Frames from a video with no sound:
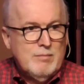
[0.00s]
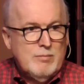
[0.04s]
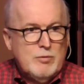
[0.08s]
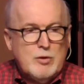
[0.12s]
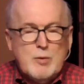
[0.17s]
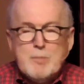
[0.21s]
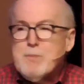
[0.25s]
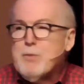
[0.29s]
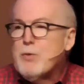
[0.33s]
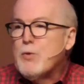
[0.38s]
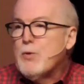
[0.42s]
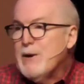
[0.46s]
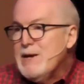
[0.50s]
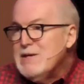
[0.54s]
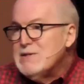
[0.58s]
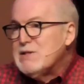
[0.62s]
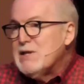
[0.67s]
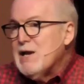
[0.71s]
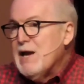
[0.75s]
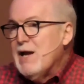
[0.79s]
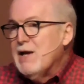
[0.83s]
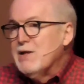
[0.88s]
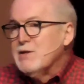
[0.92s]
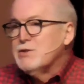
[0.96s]
The
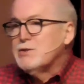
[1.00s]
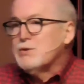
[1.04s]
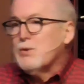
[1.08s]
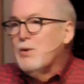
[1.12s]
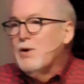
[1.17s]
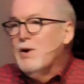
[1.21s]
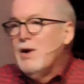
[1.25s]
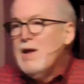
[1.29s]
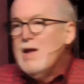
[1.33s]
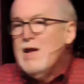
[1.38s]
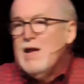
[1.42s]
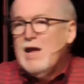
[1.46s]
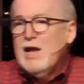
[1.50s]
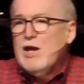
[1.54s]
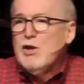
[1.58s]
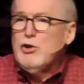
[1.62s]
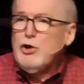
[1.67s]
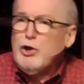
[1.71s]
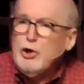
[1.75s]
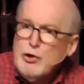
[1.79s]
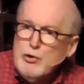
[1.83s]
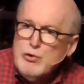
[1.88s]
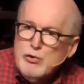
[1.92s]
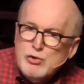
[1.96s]
pretense or
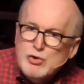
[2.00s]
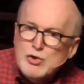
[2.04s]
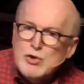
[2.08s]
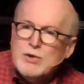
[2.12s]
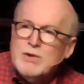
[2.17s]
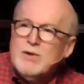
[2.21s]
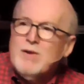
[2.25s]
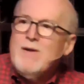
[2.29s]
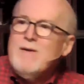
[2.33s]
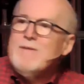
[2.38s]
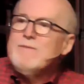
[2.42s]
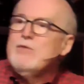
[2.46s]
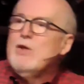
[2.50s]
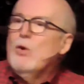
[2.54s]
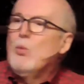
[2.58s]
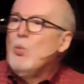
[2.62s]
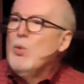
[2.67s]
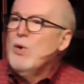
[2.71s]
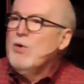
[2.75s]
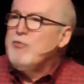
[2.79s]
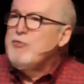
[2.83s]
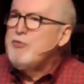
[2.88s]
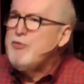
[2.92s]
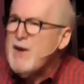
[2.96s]
illusion that
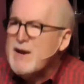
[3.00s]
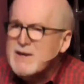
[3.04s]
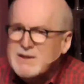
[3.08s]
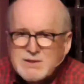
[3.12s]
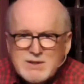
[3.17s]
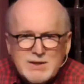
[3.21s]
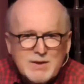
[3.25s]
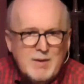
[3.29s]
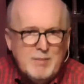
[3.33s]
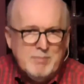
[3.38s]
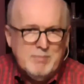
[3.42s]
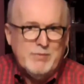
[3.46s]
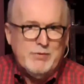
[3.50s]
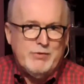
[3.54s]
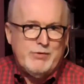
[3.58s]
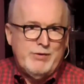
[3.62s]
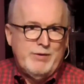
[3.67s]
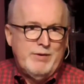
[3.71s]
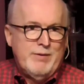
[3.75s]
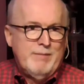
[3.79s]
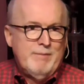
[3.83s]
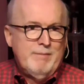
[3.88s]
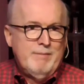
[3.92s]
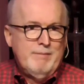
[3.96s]
we're victims.